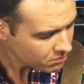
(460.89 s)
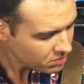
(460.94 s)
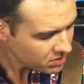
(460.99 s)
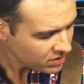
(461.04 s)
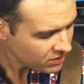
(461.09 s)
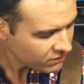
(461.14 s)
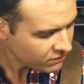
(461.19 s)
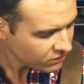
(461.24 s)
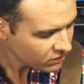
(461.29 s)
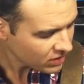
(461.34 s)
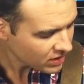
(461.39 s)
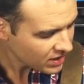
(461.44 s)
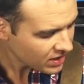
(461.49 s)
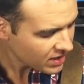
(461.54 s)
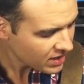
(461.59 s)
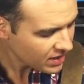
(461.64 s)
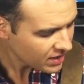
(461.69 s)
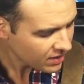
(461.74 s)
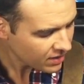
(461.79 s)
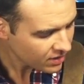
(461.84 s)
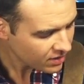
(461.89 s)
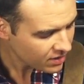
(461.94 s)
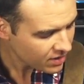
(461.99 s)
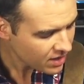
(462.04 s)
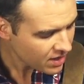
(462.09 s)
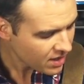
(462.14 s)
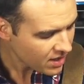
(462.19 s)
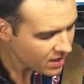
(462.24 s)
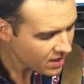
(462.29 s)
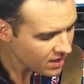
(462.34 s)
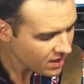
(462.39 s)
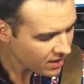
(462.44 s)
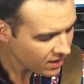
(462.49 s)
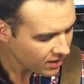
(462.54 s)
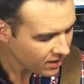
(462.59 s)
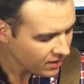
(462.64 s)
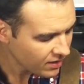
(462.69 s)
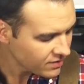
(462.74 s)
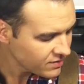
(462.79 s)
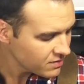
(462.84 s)
B flat, an
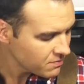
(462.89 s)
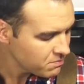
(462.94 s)
A